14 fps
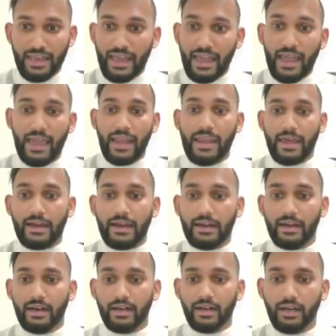and
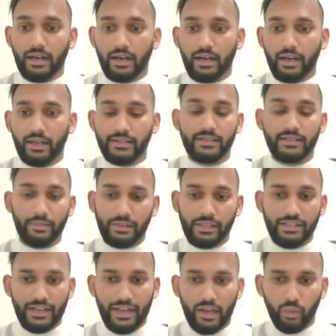unstable
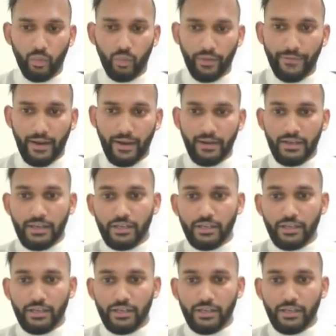angina on one side.